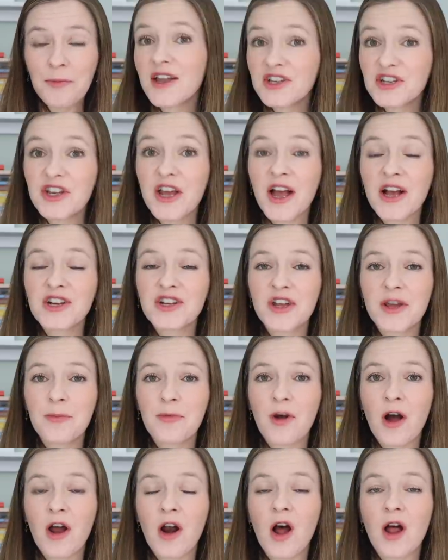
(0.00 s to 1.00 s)
and she actually
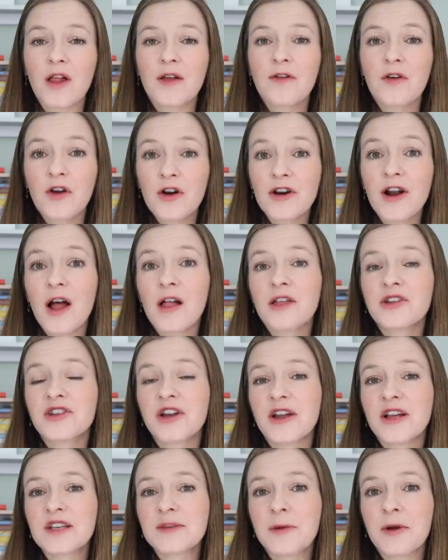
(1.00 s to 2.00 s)
brought all of her knowledge
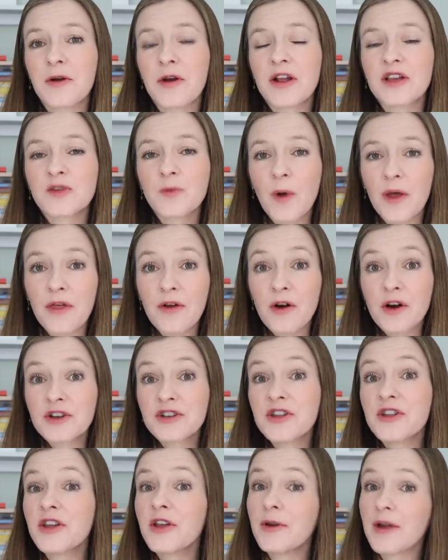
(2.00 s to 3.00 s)
and experience with her
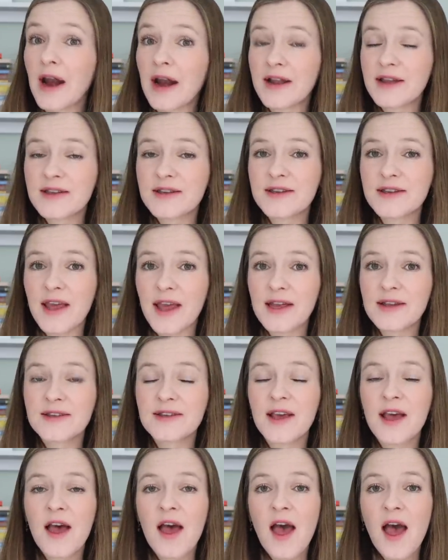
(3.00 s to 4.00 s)
to the United States